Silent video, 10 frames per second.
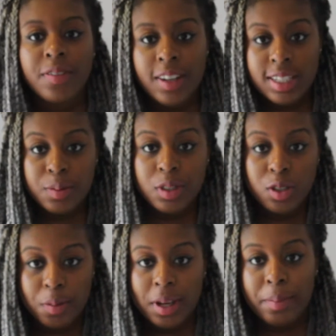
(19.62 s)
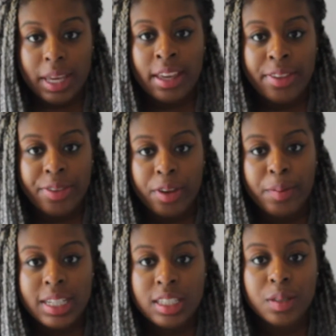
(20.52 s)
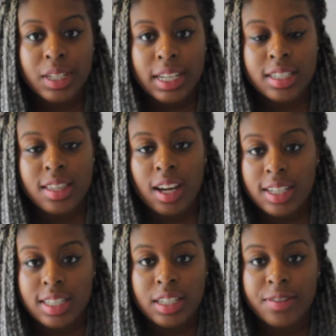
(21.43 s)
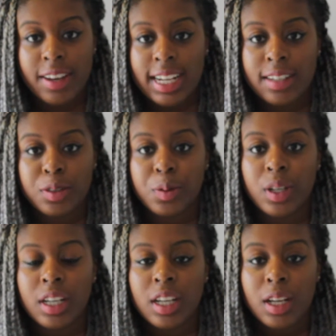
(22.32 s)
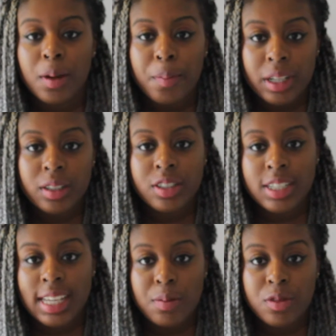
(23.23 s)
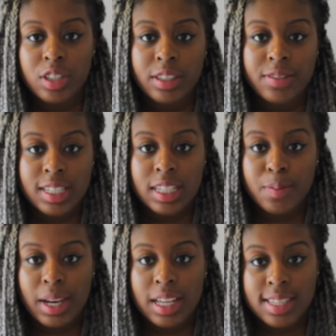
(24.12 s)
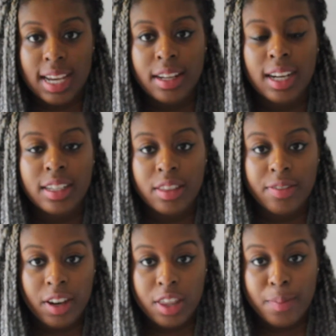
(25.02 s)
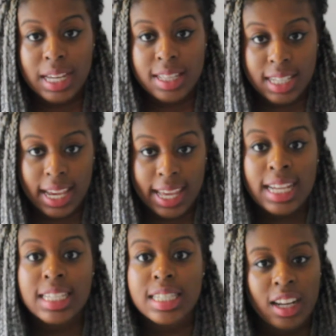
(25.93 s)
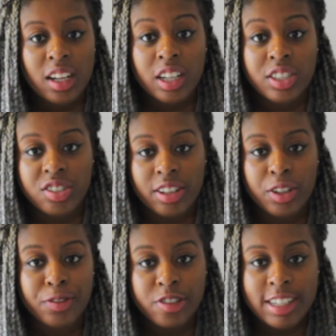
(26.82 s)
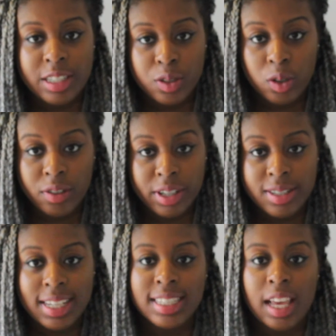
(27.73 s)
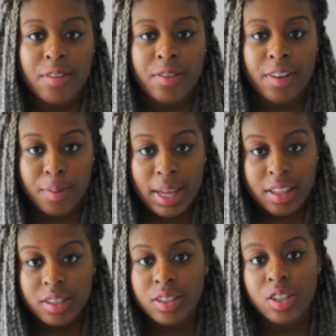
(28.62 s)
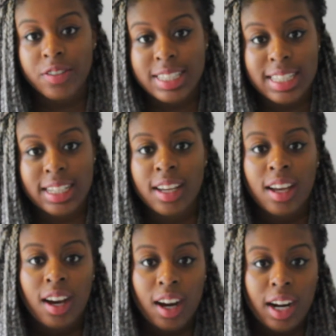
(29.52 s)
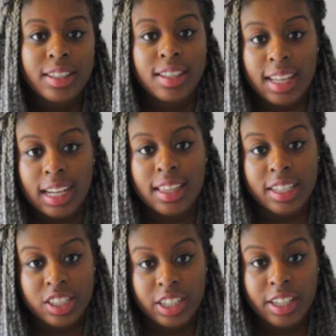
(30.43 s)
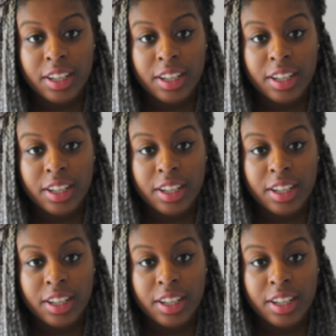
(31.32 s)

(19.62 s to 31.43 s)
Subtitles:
first I'm going to talk about me. So my subjects that I did for A-level were biology, chemistry, physics, maths, and I did the further maths AS. And last year I got 4 A's in all of those except for further maths because obviously I did that this year.